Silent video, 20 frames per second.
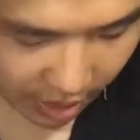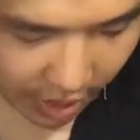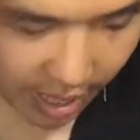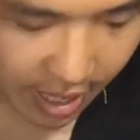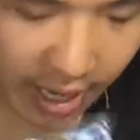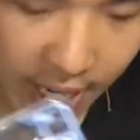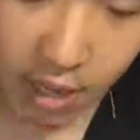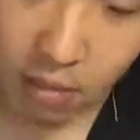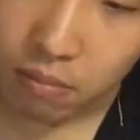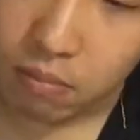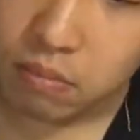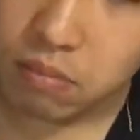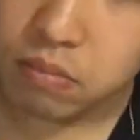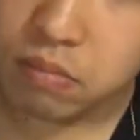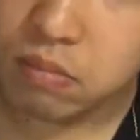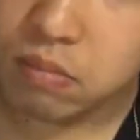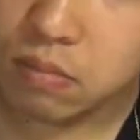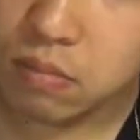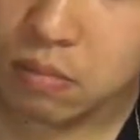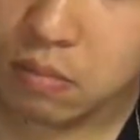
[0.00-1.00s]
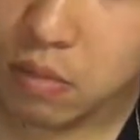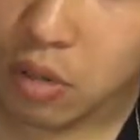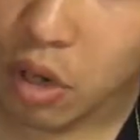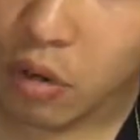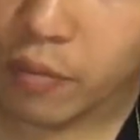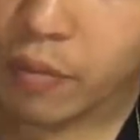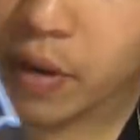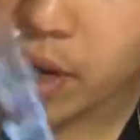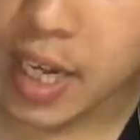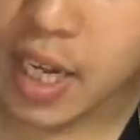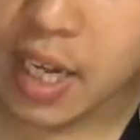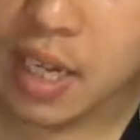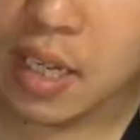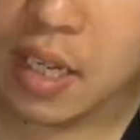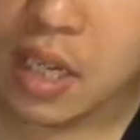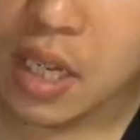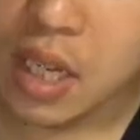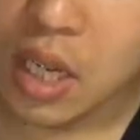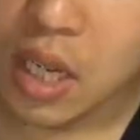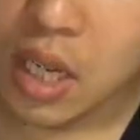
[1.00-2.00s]
yeah, um, hopefully.
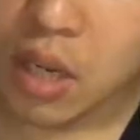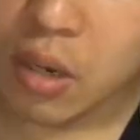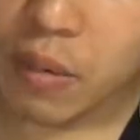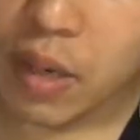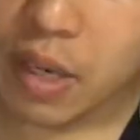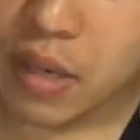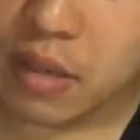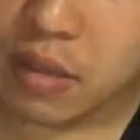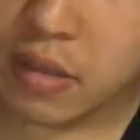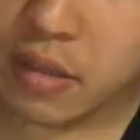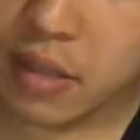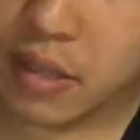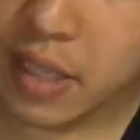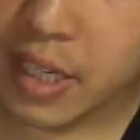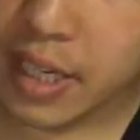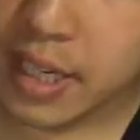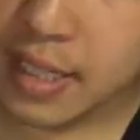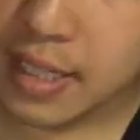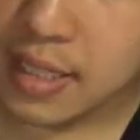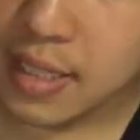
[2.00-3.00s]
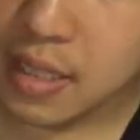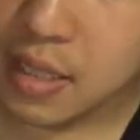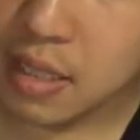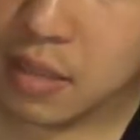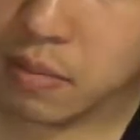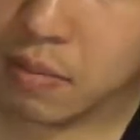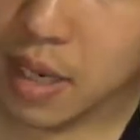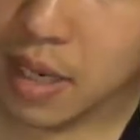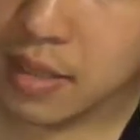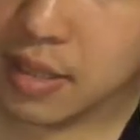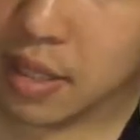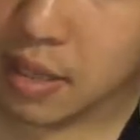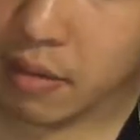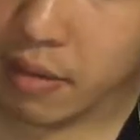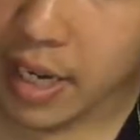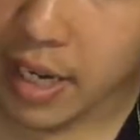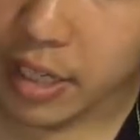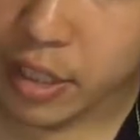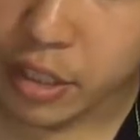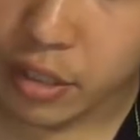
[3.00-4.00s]
Well, this Master
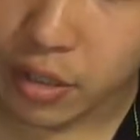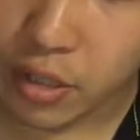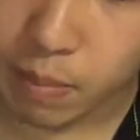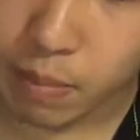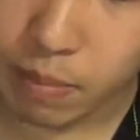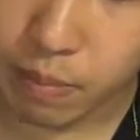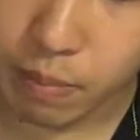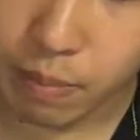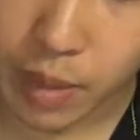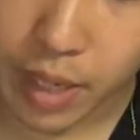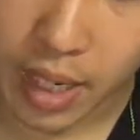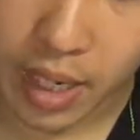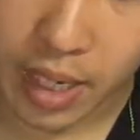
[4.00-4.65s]
Grade shouldn't